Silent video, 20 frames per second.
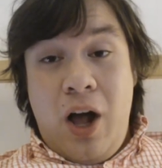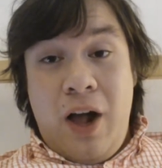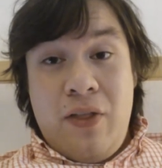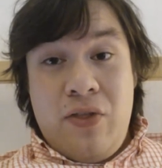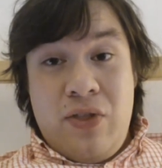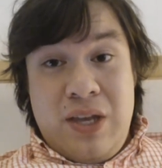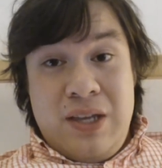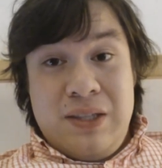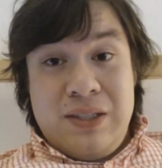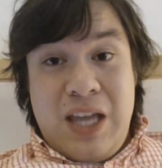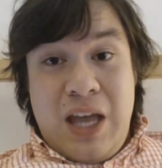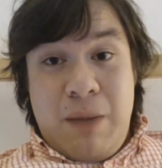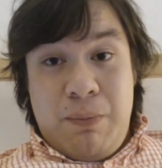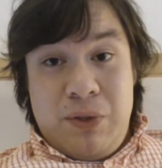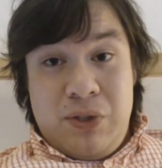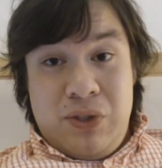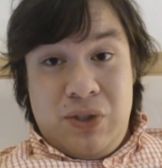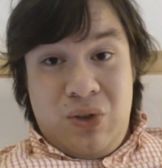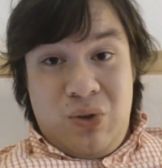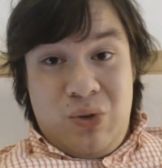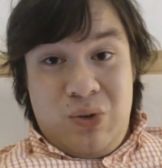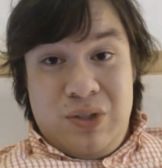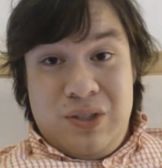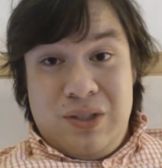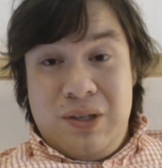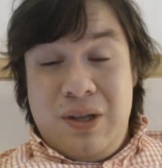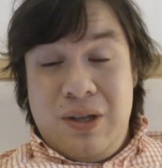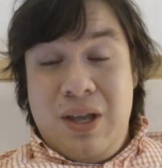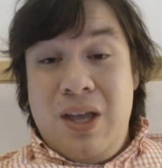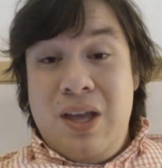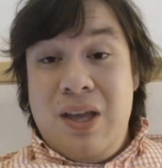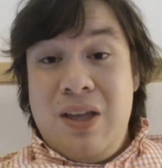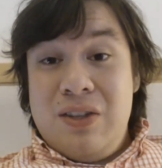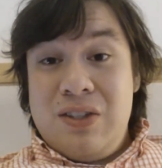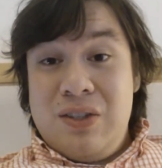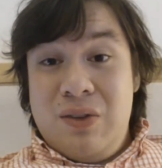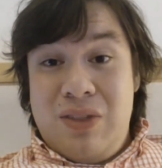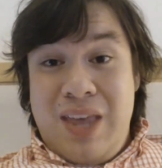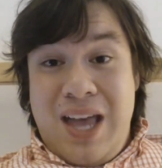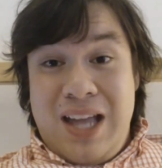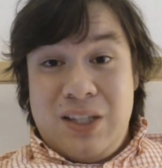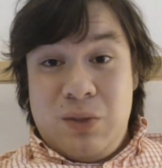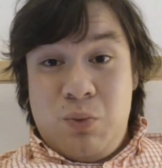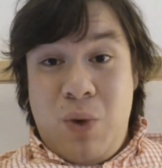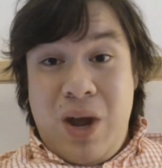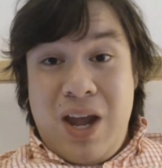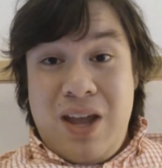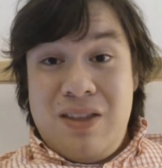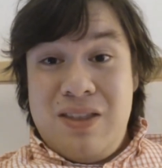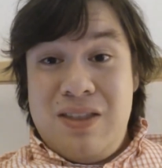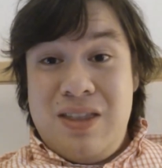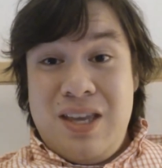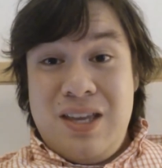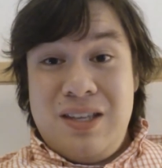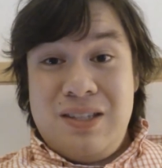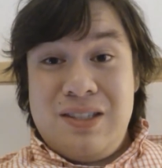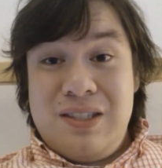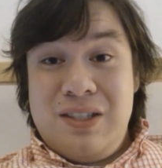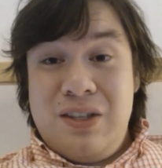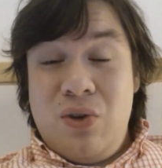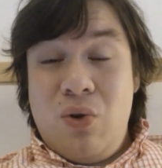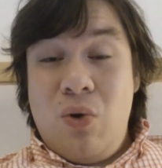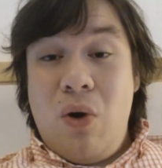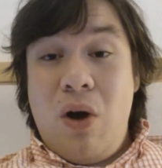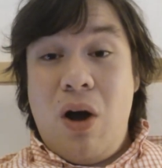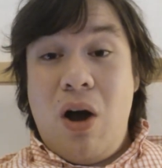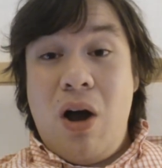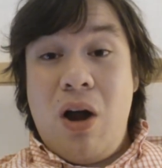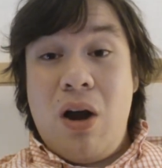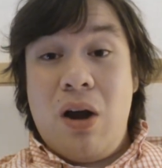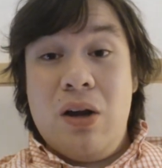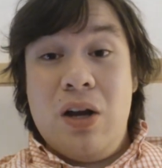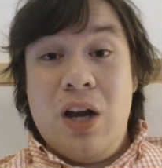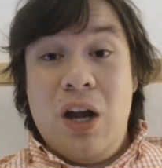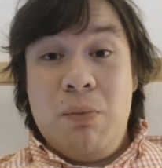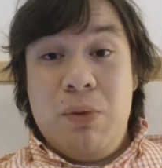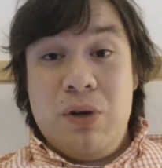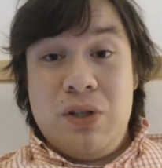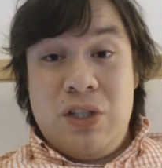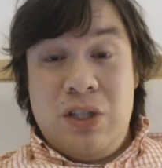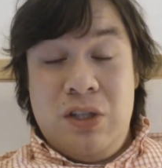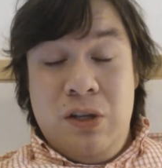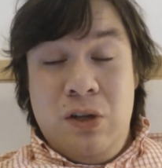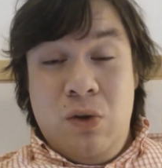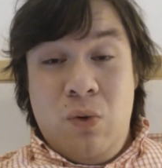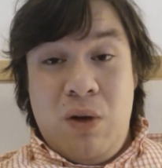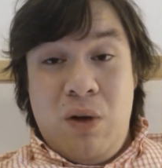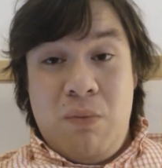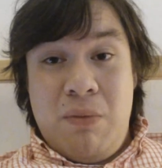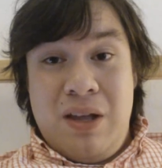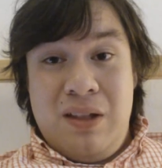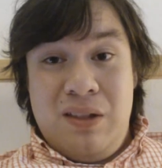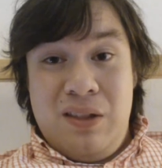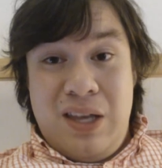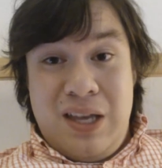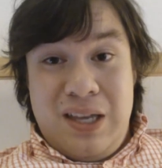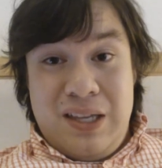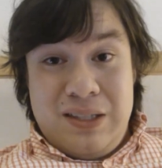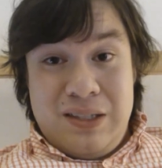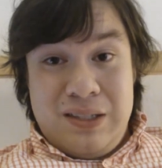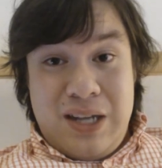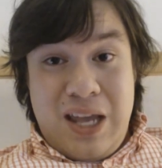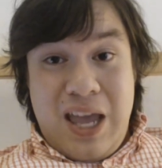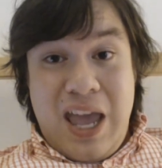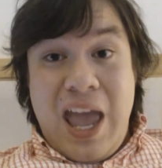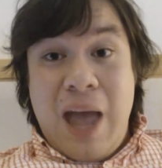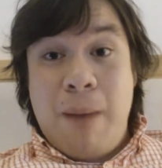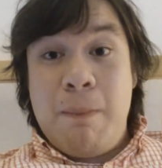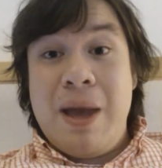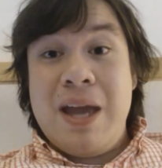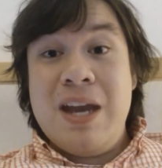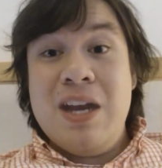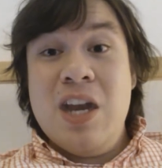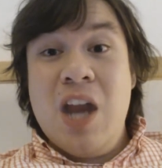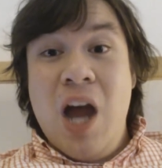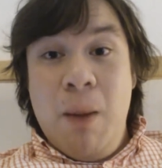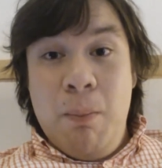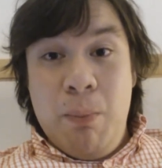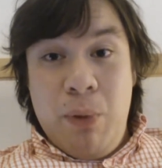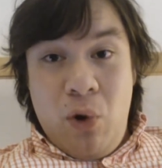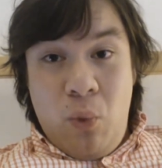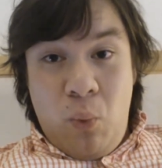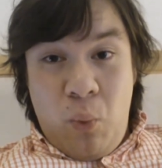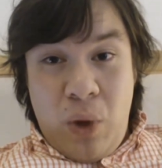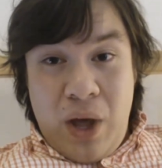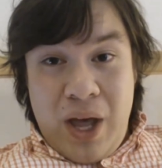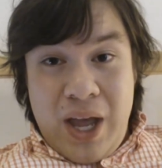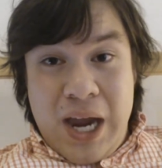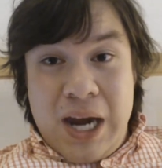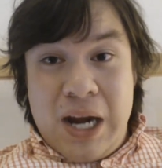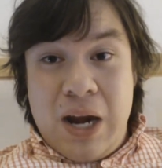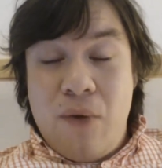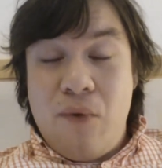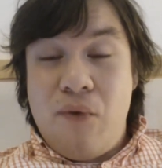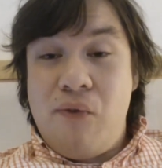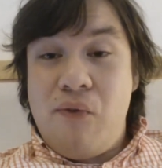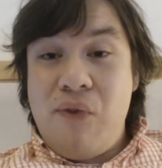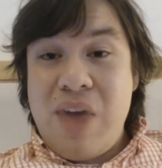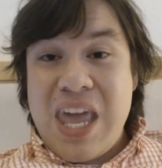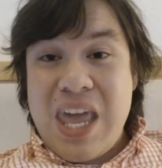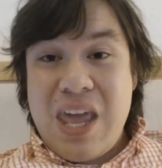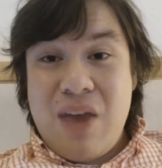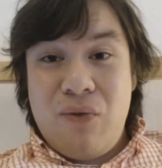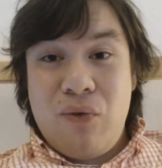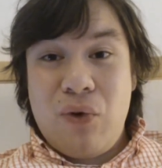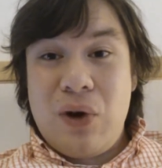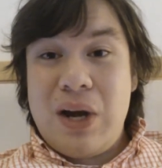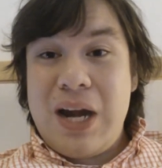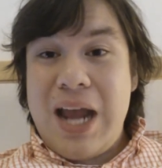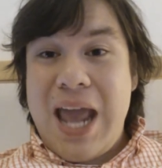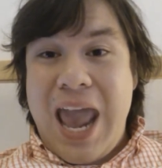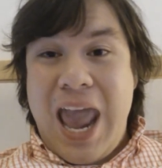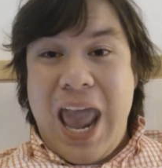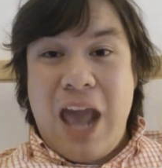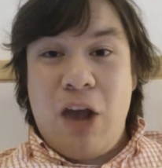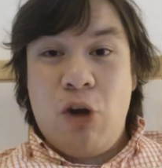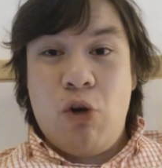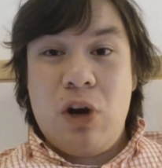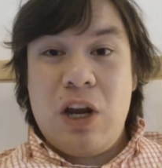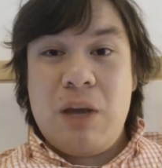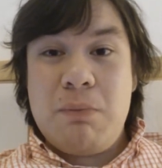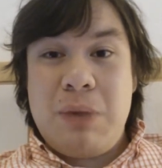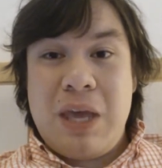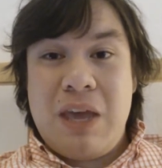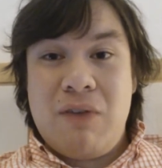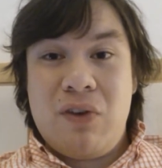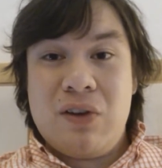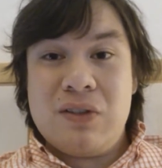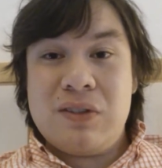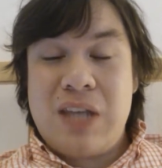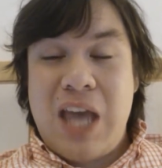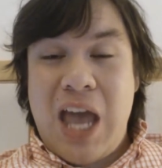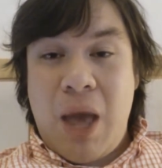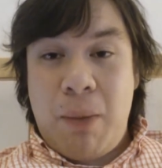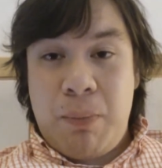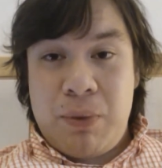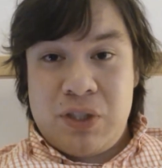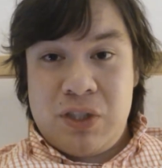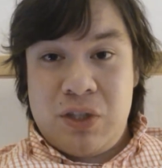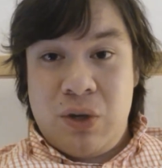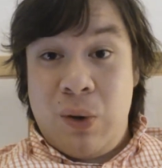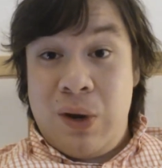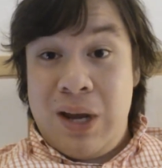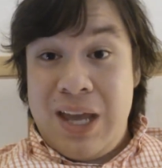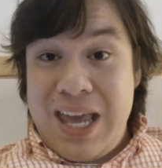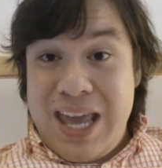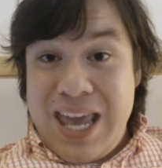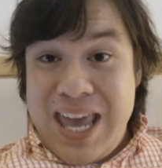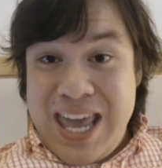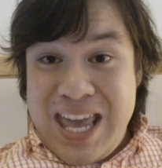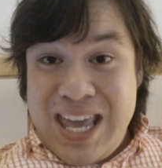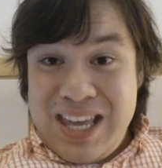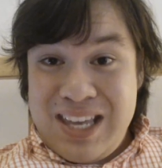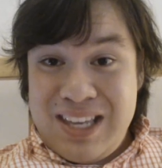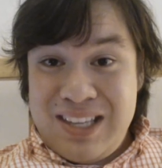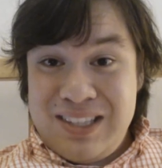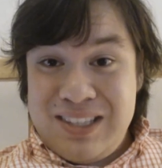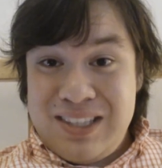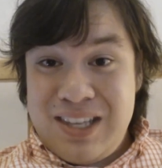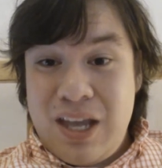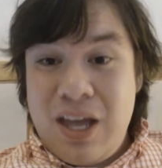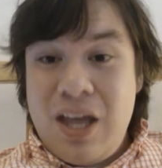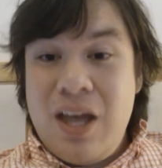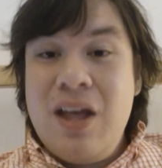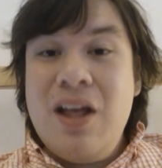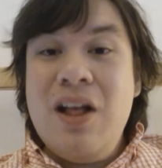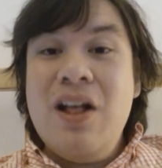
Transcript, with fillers: on these episodes. So that's why these two are number two on my list. And my number one favorite Angry Beavers episode is